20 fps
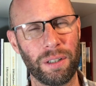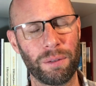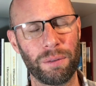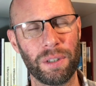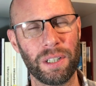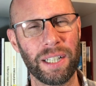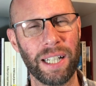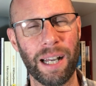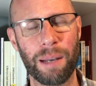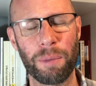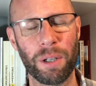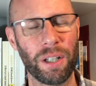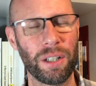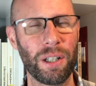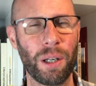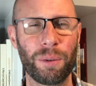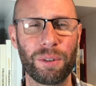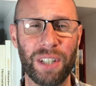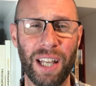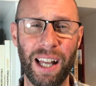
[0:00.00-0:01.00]
I really am. And I
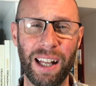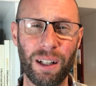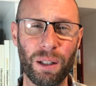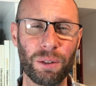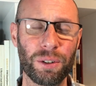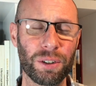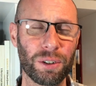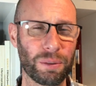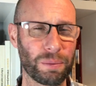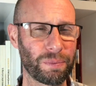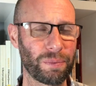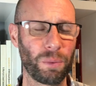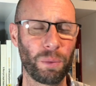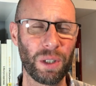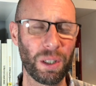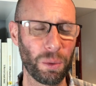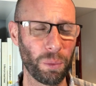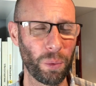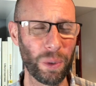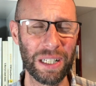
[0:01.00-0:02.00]
know as elders,
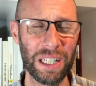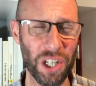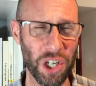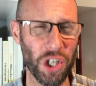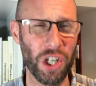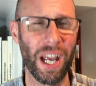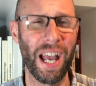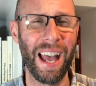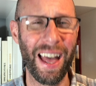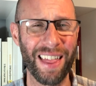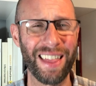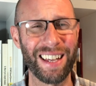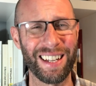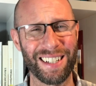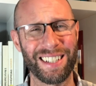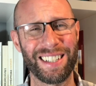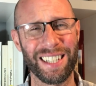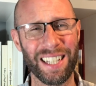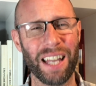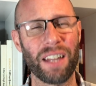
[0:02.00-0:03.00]
we share
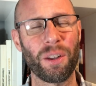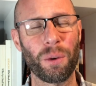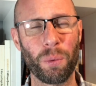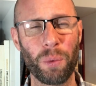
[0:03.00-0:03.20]
this together.